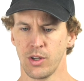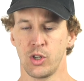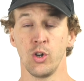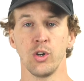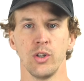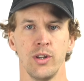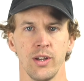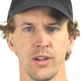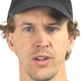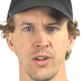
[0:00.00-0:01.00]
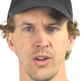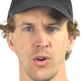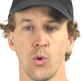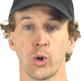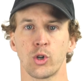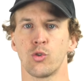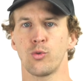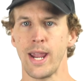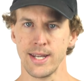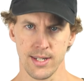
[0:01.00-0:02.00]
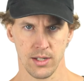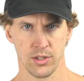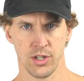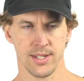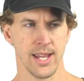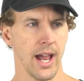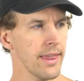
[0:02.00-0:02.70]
good or great, should I say.